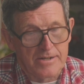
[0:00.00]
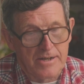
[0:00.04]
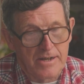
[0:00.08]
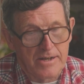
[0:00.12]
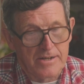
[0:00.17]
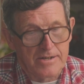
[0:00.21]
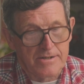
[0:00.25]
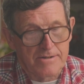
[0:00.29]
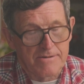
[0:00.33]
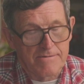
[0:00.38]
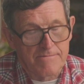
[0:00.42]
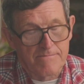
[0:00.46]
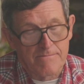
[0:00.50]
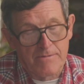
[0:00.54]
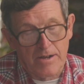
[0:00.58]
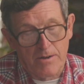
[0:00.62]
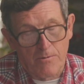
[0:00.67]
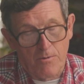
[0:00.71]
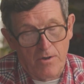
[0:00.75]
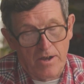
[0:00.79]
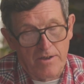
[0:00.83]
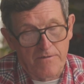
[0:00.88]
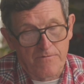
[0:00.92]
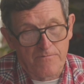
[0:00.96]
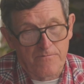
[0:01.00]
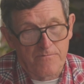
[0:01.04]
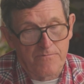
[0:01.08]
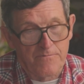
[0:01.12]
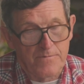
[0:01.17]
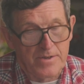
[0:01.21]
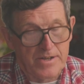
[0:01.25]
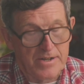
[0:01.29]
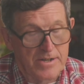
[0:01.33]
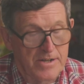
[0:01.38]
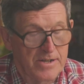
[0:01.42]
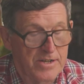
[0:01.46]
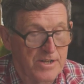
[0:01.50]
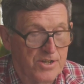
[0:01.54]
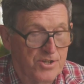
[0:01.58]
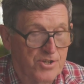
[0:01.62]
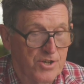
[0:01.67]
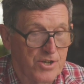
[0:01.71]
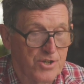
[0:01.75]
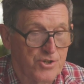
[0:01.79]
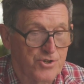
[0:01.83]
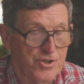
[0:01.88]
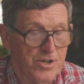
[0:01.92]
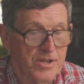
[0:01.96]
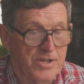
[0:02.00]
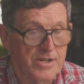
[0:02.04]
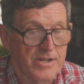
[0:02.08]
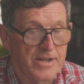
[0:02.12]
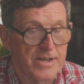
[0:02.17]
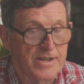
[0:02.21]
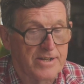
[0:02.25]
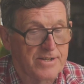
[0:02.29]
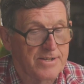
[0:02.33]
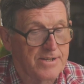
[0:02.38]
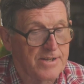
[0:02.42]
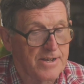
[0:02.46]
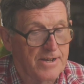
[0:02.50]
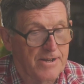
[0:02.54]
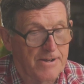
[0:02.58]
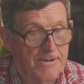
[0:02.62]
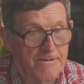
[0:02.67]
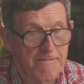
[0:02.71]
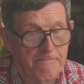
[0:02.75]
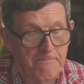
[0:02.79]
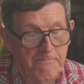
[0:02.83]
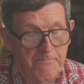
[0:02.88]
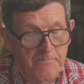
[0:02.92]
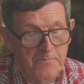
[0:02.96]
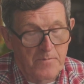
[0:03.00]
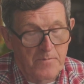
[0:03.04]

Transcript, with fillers: and, my wife made a decision that uh,